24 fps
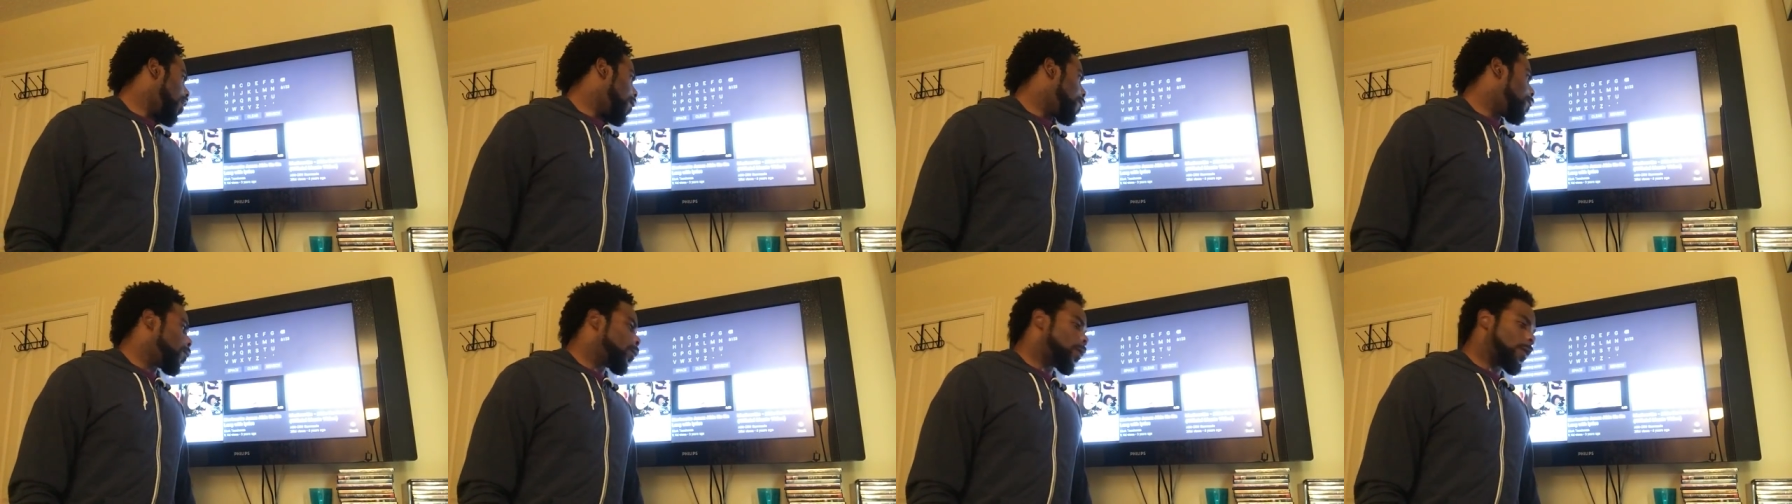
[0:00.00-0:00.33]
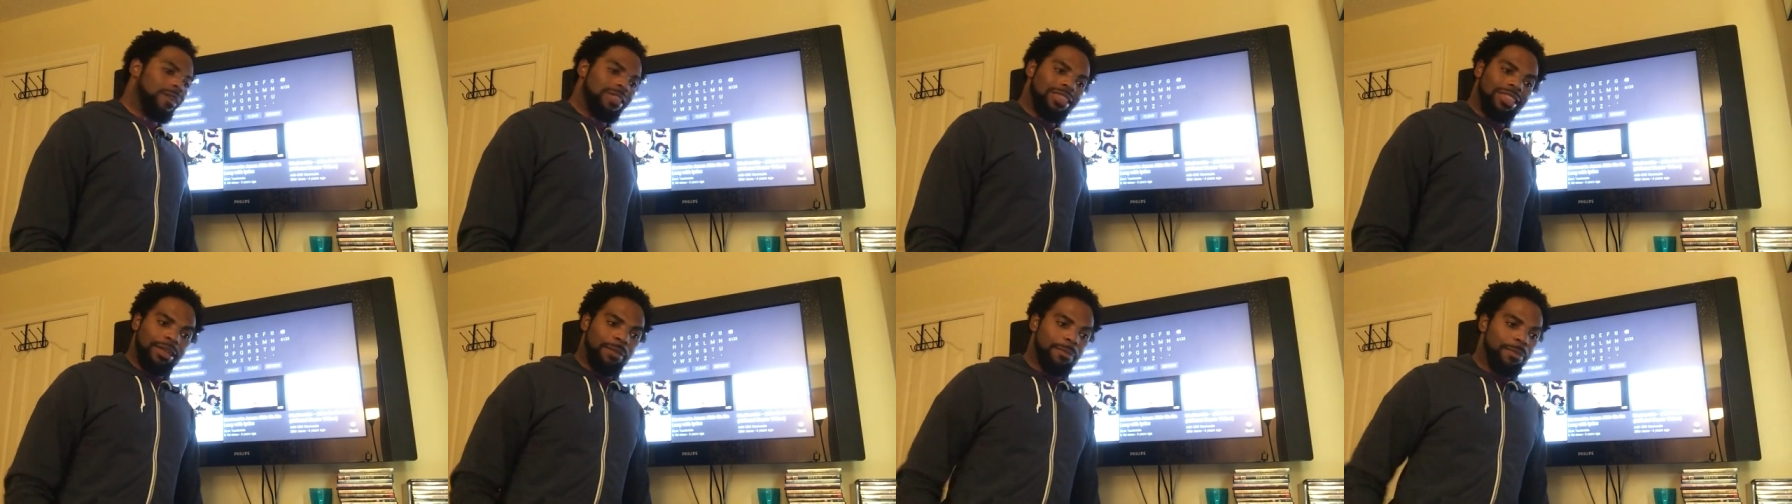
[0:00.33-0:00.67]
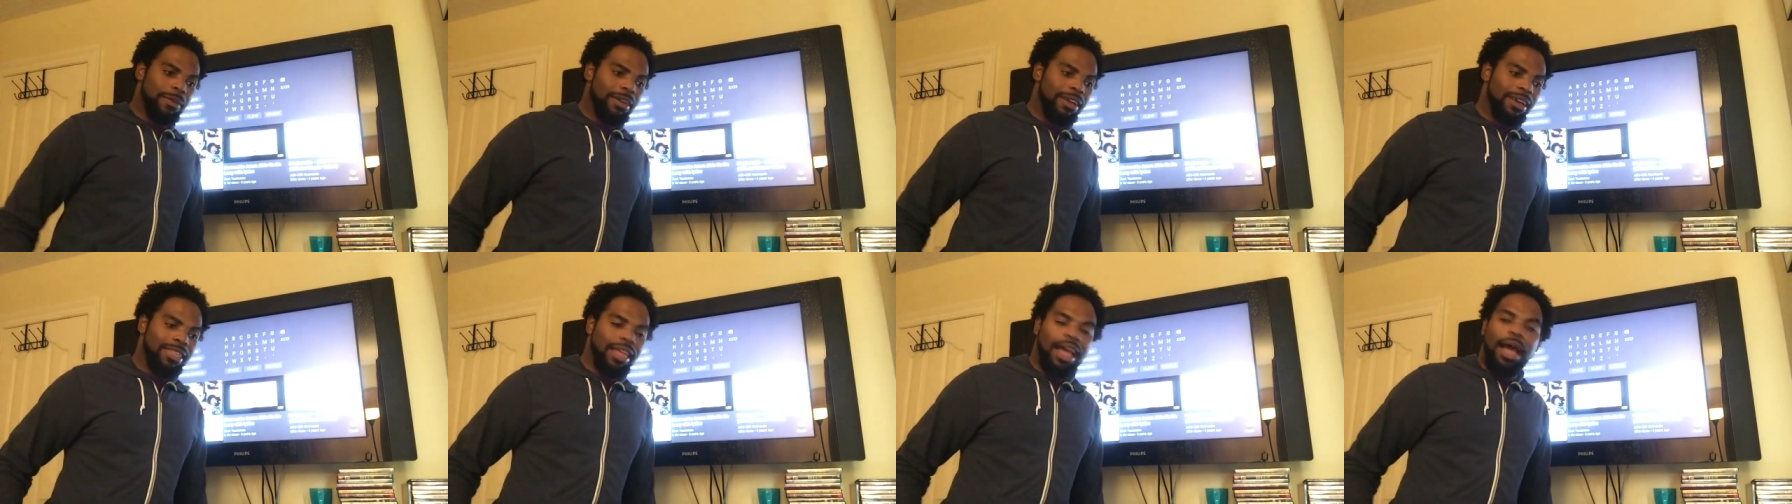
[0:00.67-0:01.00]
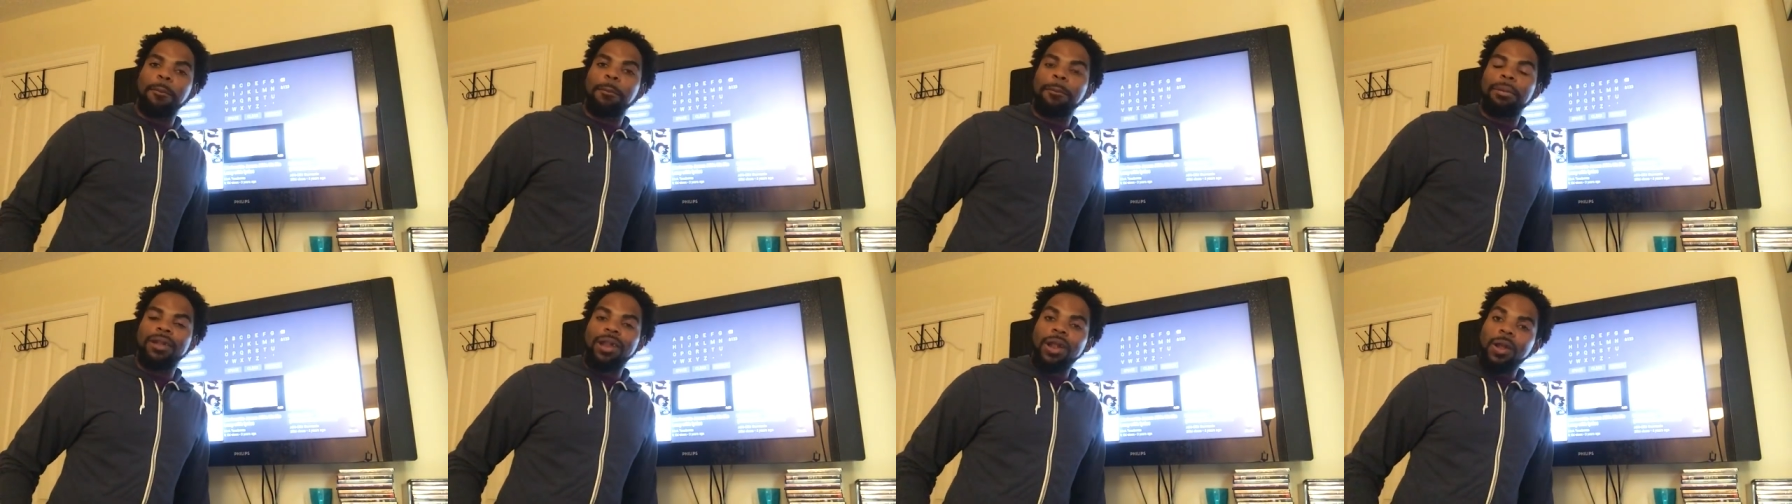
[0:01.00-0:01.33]
a Morissette, because
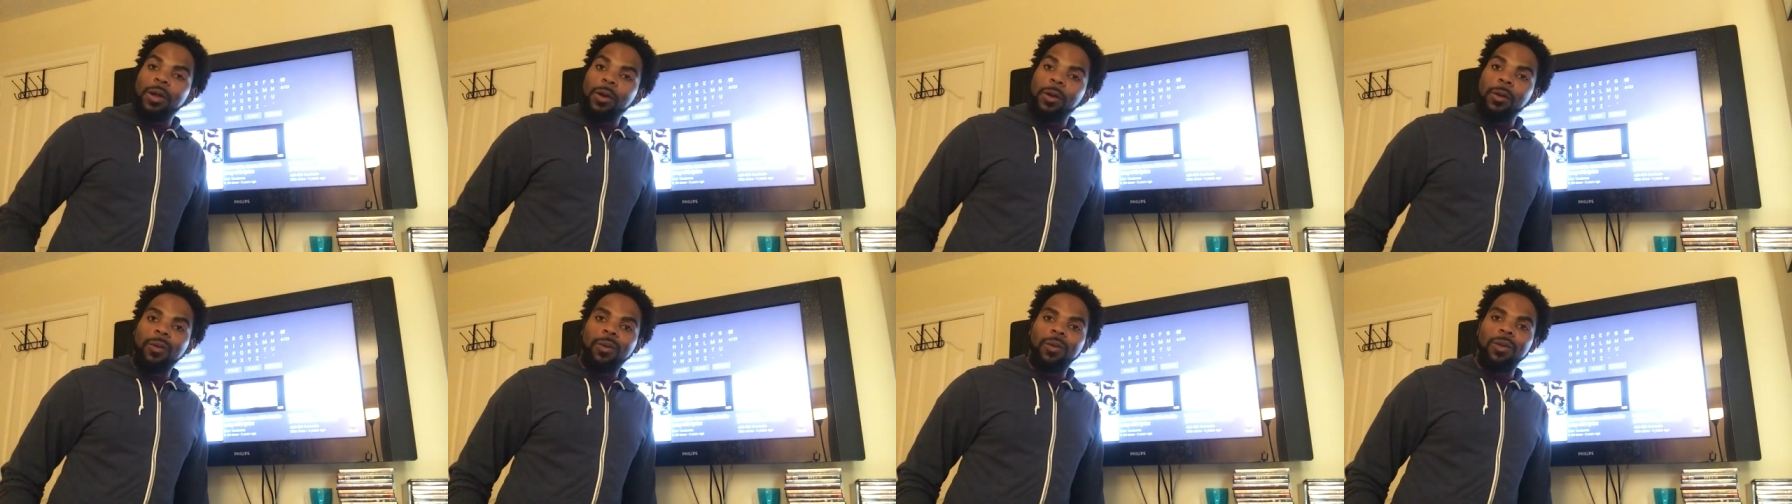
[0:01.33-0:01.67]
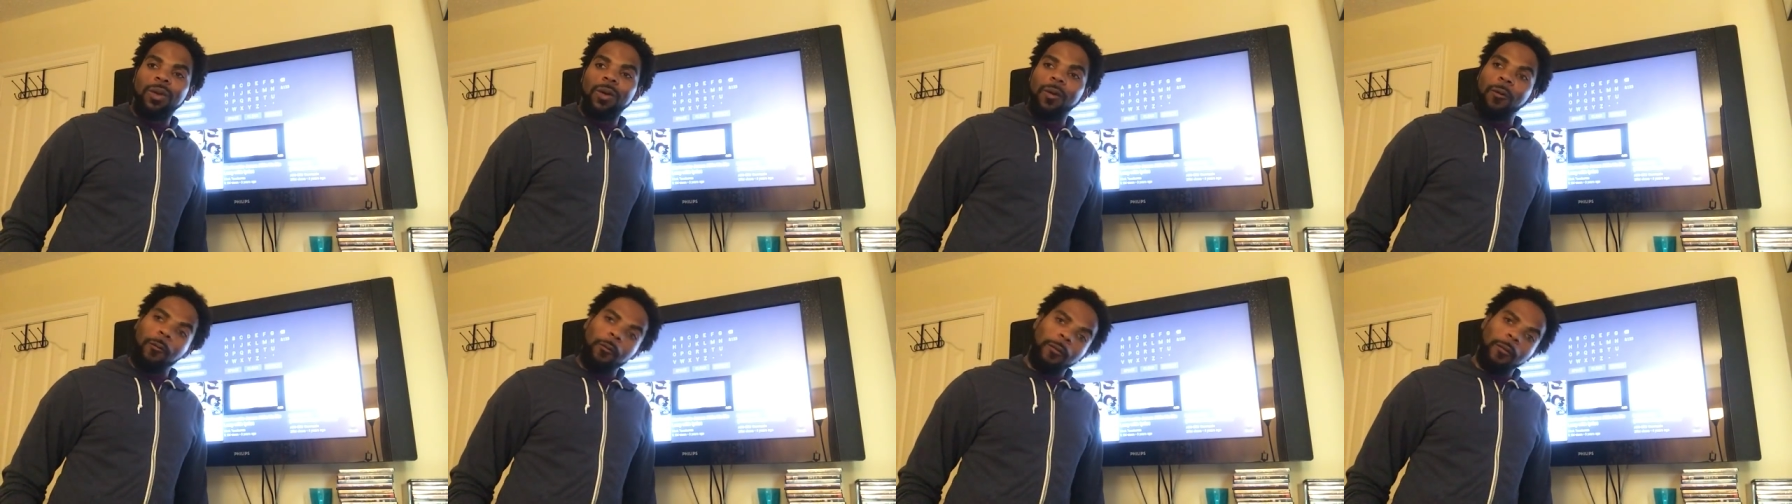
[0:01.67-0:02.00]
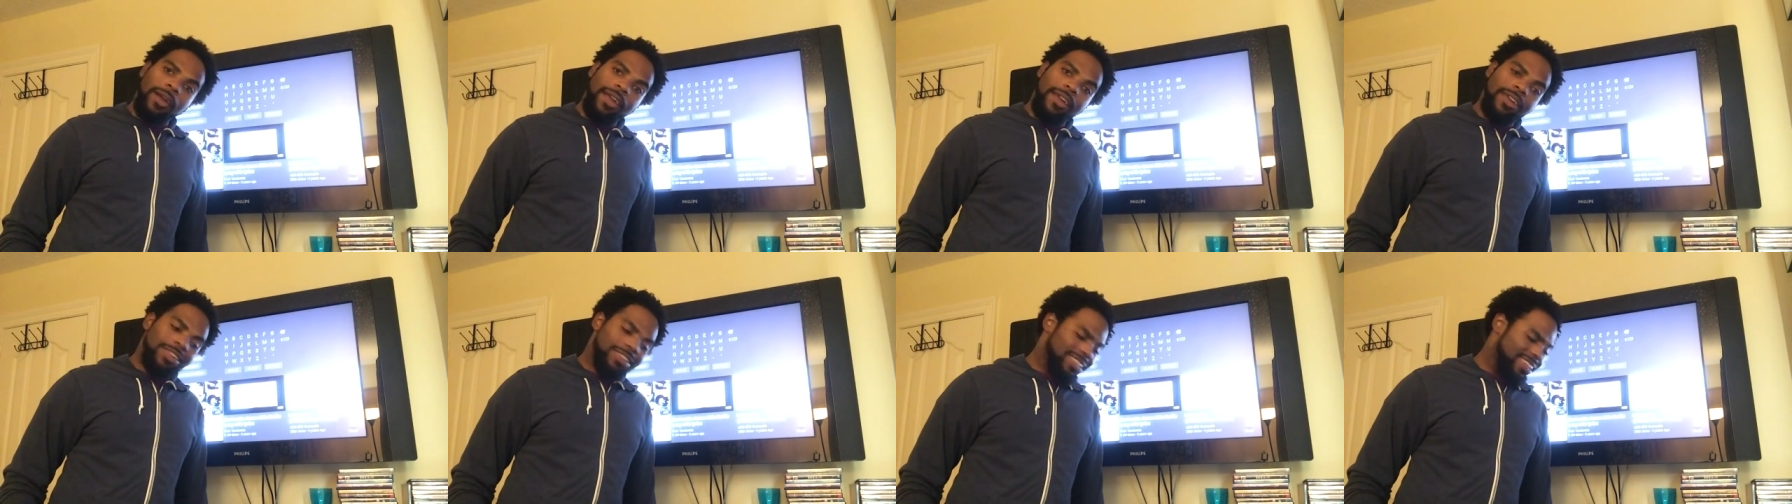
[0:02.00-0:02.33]
I'm blown away.